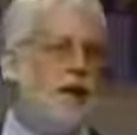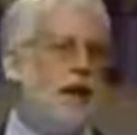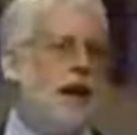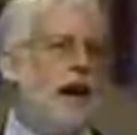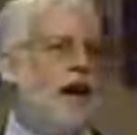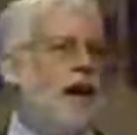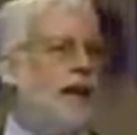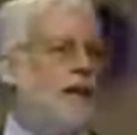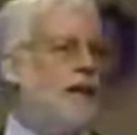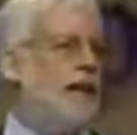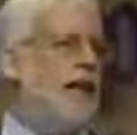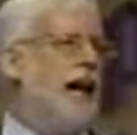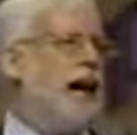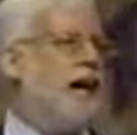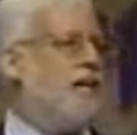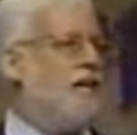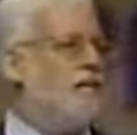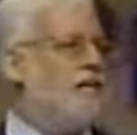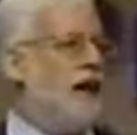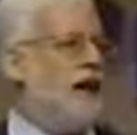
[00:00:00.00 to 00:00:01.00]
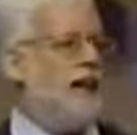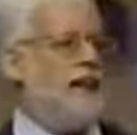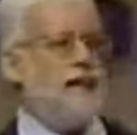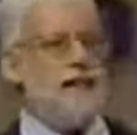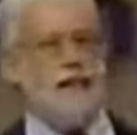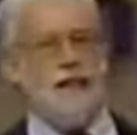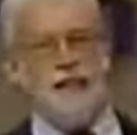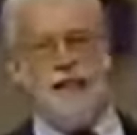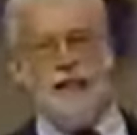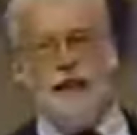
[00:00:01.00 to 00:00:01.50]
child
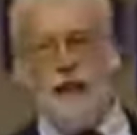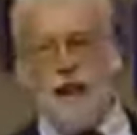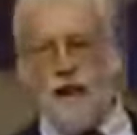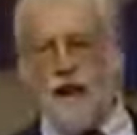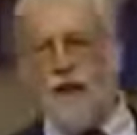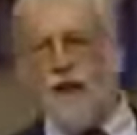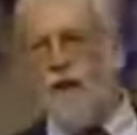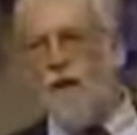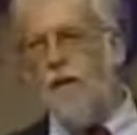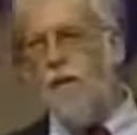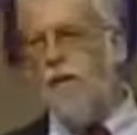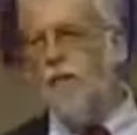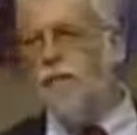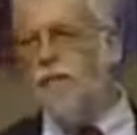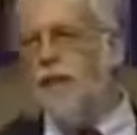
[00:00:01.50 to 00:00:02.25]
sacrifices a year,